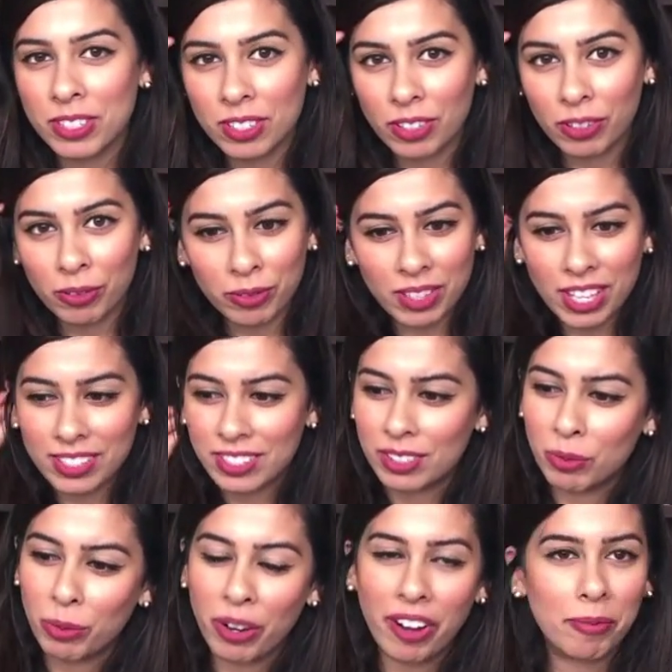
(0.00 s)
So
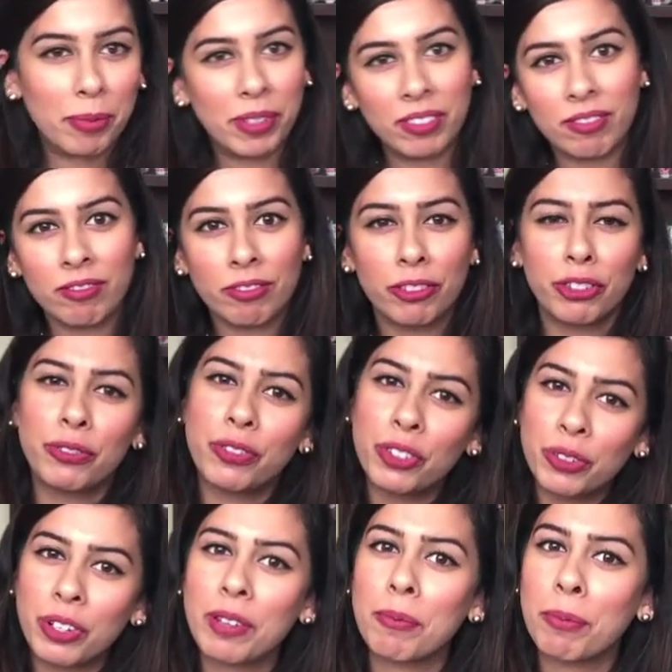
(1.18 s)
that's where I've been
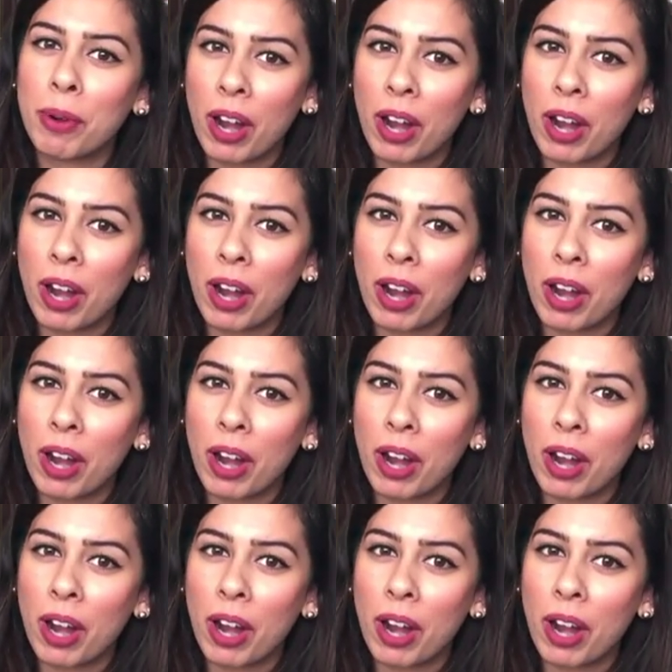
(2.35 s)
reviewing